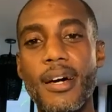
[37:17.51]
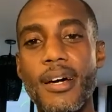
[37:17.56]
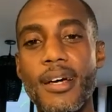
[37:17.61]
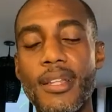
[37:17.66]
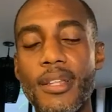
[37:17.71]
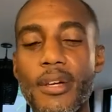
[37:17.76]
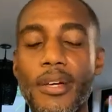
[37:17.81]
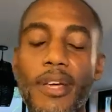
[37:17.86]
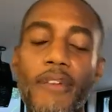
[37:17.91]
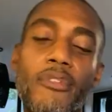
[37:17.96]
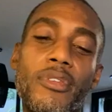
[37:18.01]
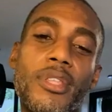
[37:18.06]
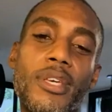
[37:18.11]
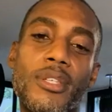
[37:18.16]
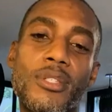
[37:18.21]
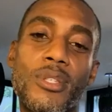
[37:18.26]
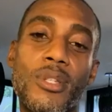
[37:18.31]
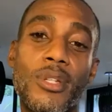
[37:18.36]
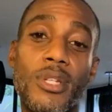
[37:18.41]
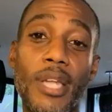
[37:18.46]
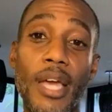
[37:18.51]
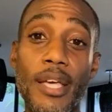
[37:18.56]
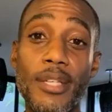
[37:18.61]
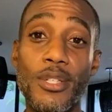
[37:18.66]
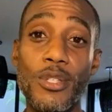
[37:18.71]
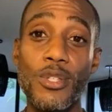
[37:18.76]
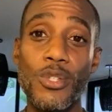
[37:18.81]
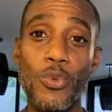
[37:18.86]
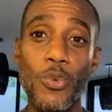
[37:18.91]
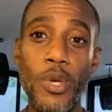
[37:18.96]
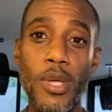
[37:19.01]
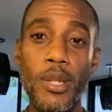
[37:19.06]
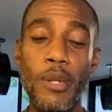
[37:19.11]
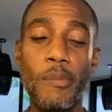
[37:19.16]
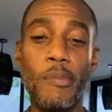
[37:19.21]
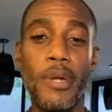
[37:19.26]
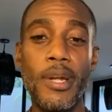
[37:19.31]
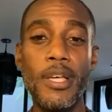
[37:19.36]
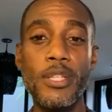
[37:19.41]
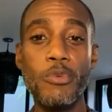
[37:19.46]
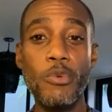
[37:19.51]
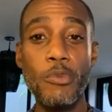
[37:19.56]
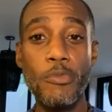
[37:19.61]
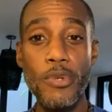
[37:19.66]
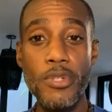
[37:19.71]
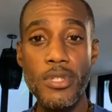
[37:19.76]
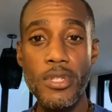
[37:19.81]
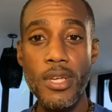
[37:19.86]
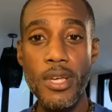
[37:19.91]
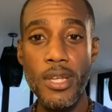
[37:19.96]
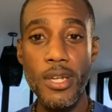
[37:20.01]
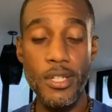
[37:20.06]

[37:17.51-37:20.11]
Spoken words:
look, everything's nice and sweet, but as we proceed,